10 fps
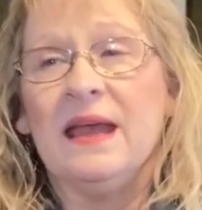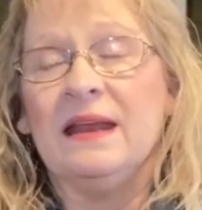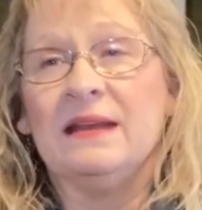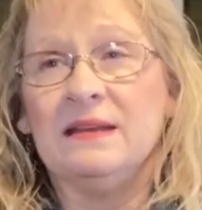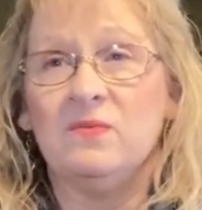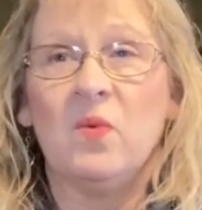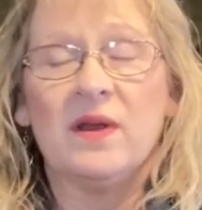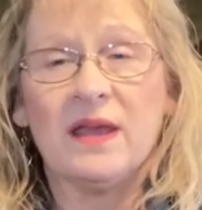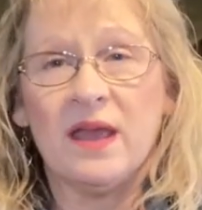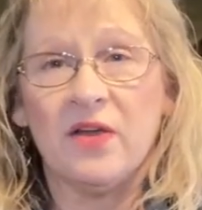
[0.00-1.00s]
and I didn't
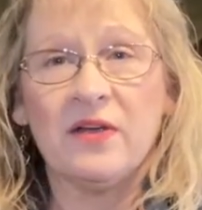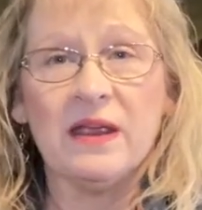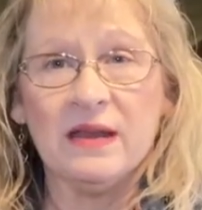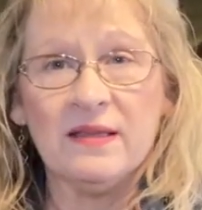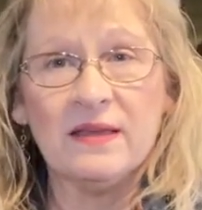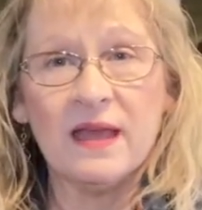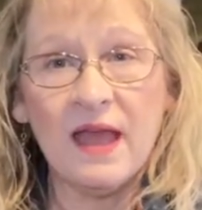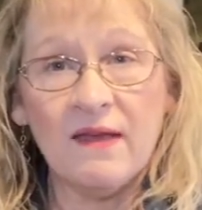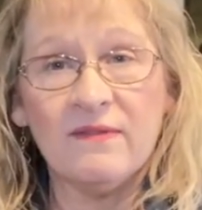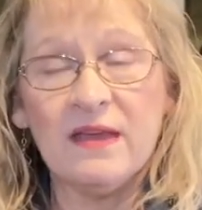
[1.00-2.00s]
want to carry anything
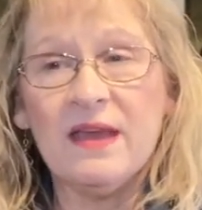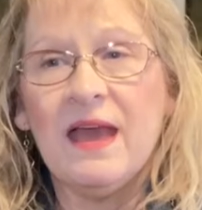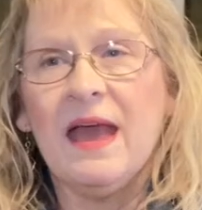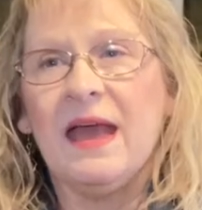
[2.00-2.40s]
heavy.